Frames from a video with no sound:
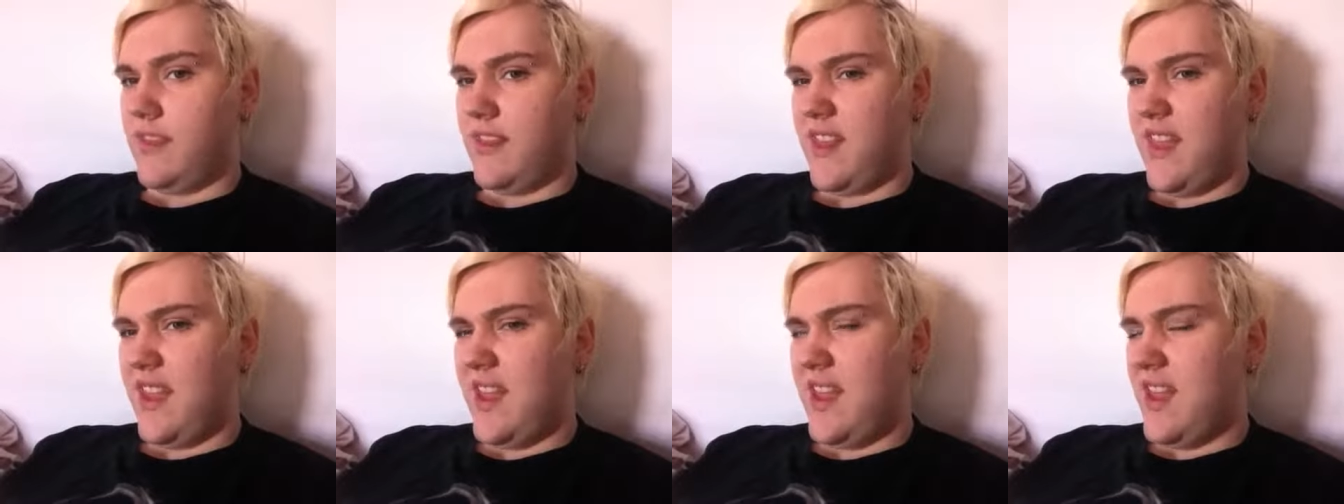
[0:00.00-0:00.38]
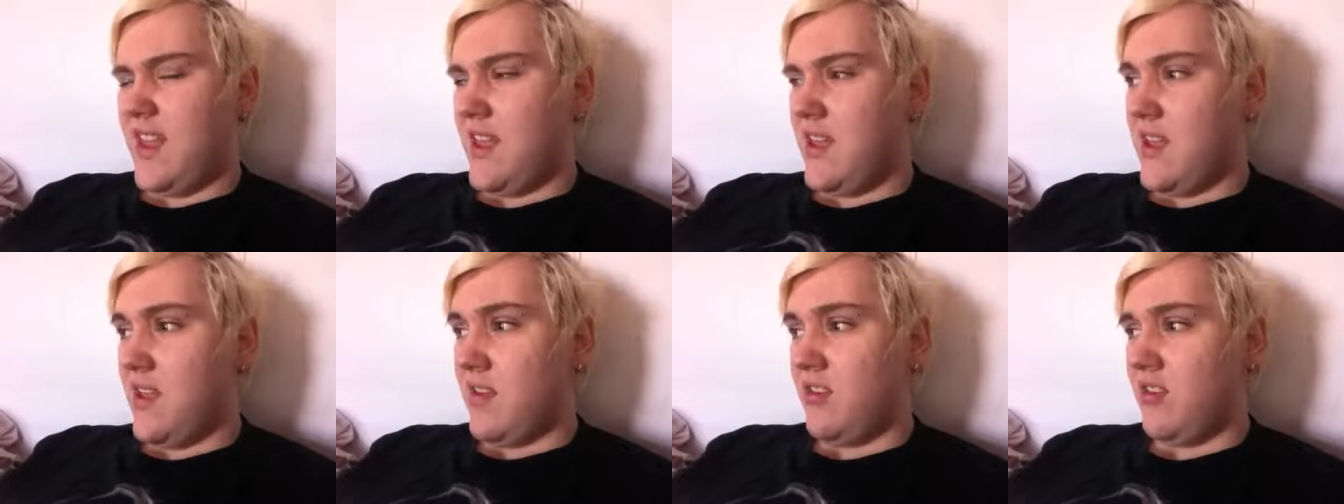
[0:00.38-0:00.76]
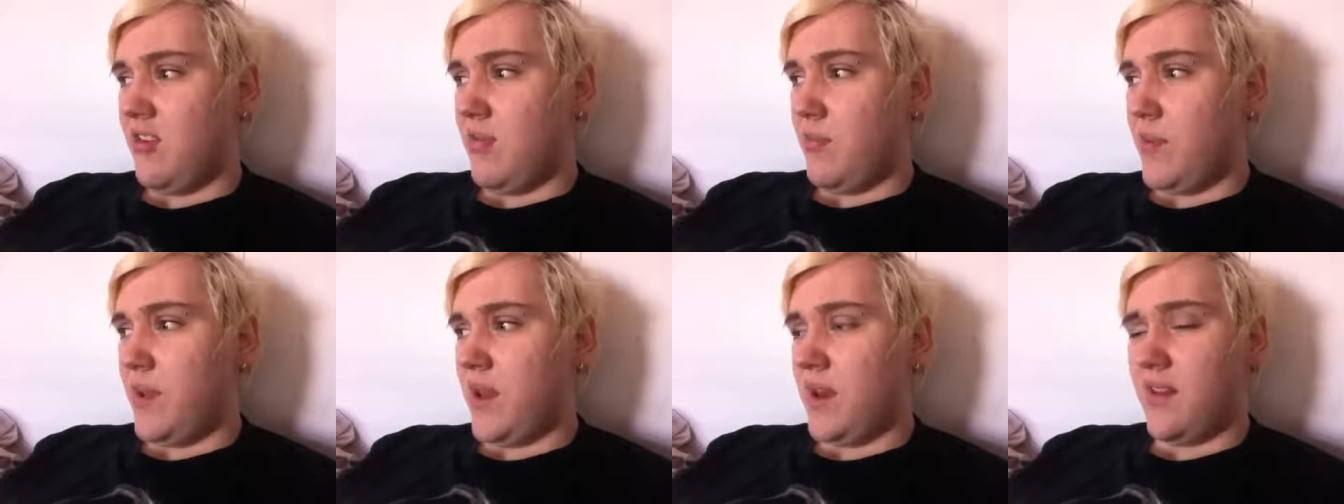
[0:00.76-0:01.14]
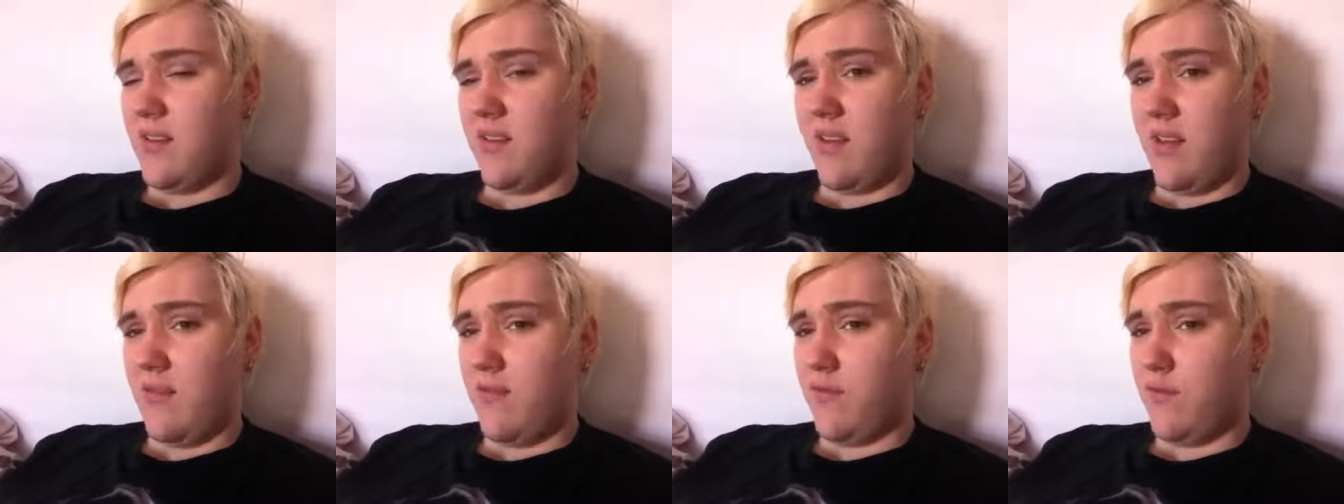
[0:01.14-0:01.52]
their shipping
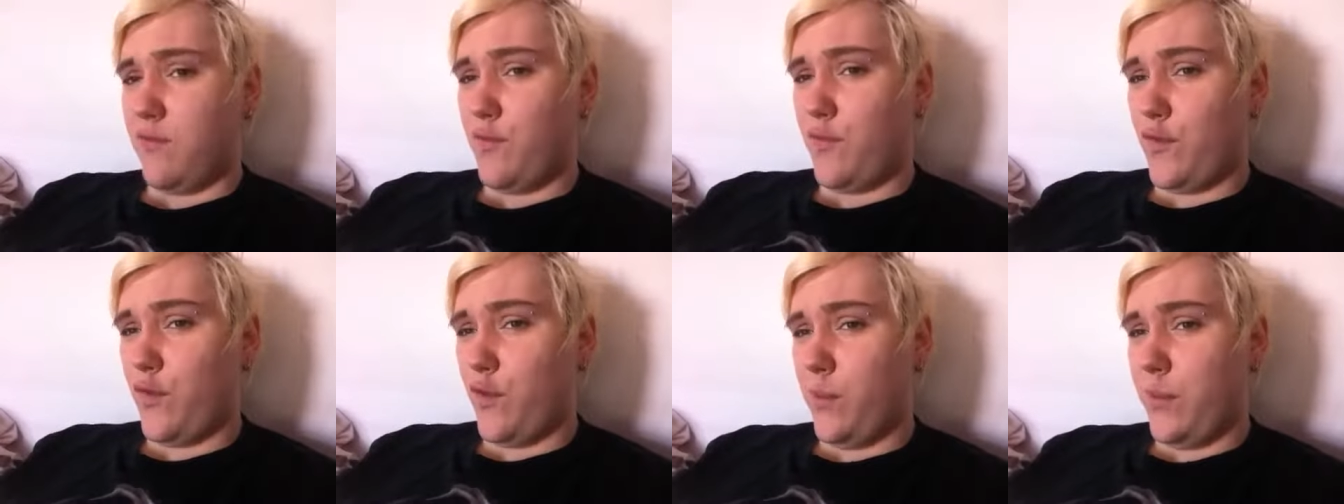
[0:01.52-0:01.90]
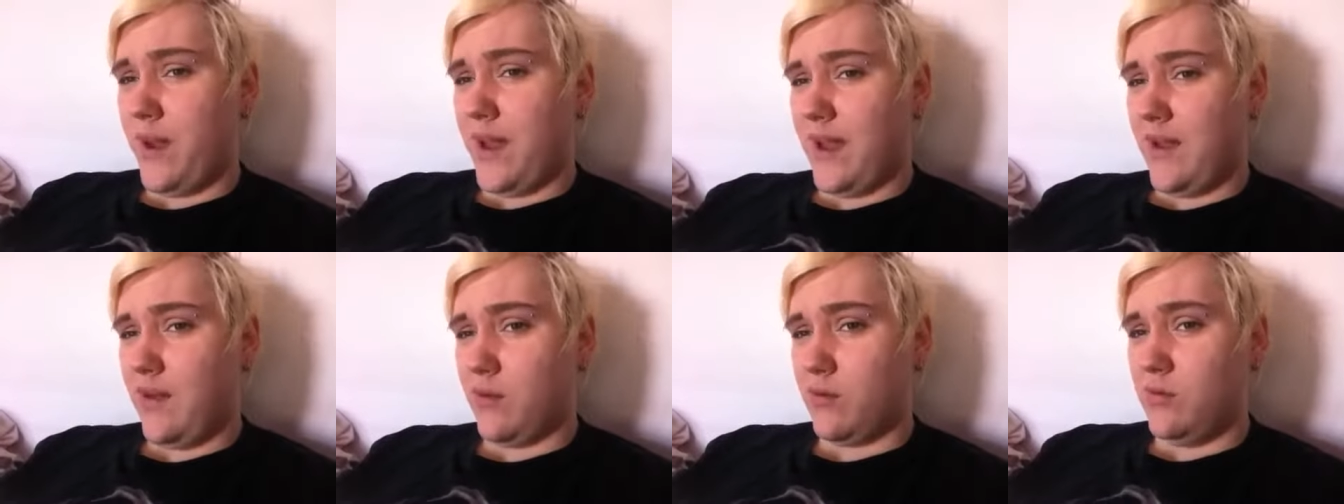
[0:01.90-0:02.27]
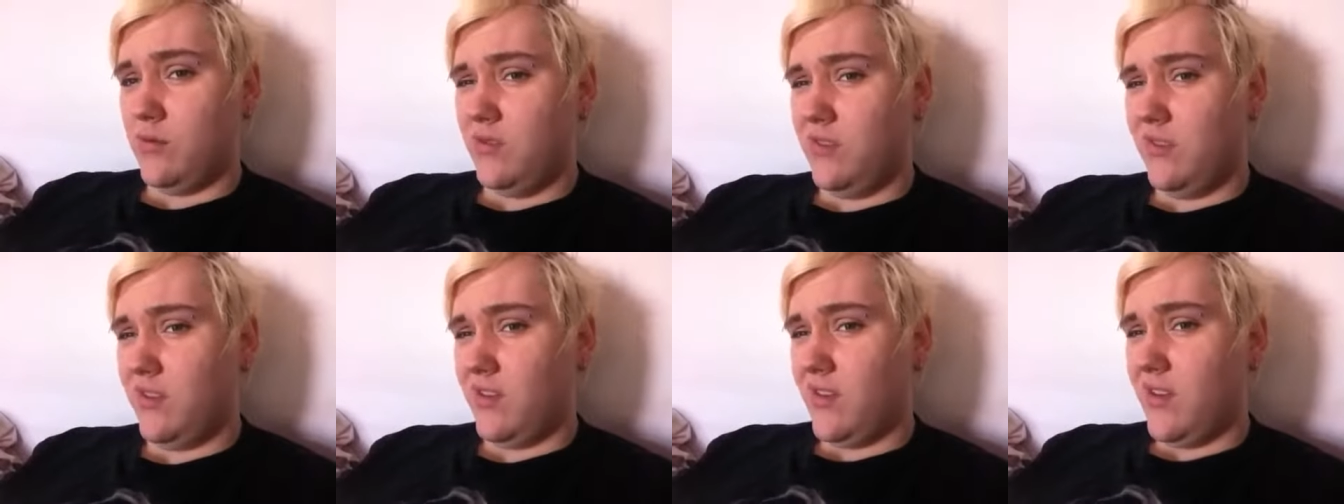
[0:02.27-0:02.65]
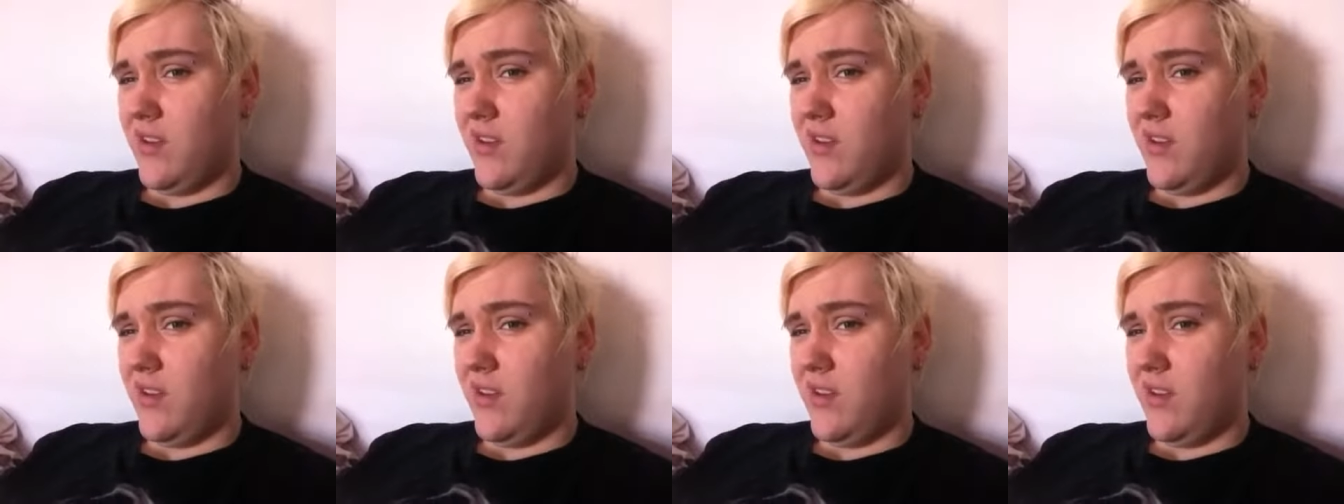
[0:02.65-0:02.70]
is like four pound